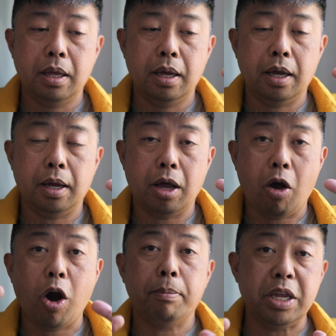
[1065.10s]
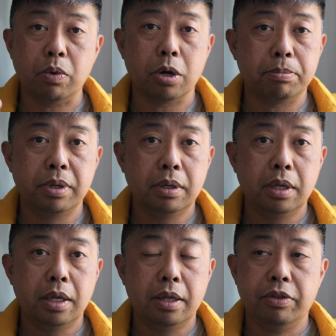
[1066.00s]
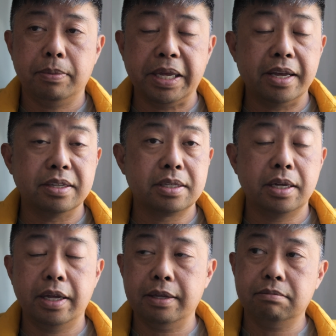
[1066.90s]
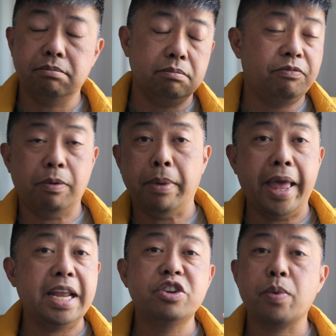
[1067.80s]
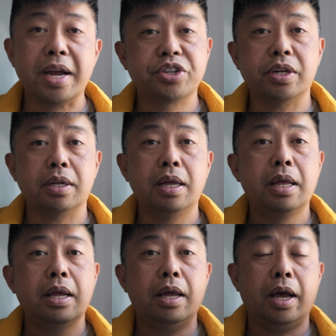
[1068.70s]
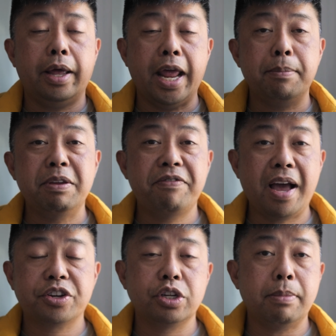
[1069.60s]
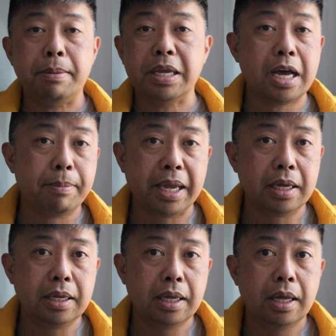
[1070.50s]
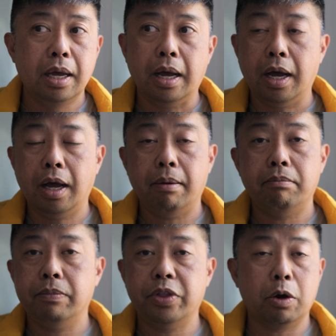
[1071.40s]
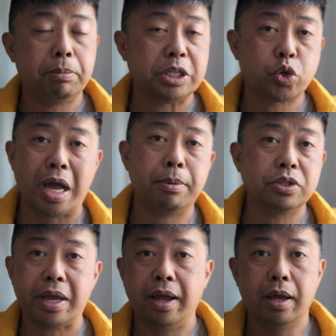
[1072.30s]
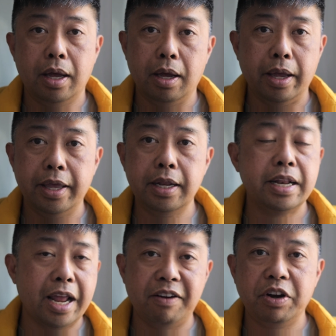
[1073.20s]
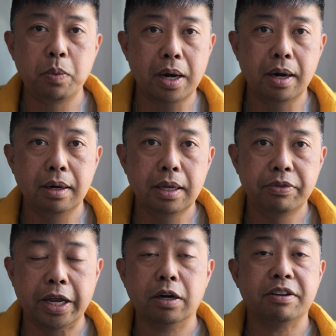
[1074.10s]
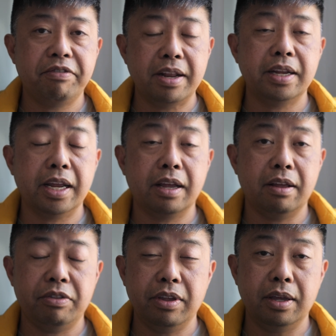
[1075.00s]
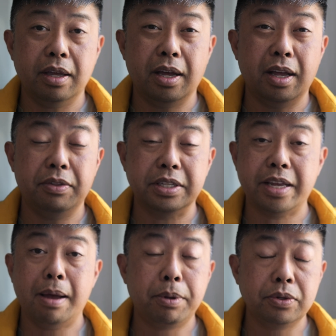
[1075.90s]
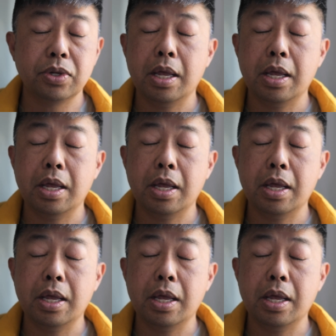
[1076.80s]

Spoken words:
army group, because from any direction, an enemy faction may be coming. There will be tribals hidden everywhere. They are defending the samples.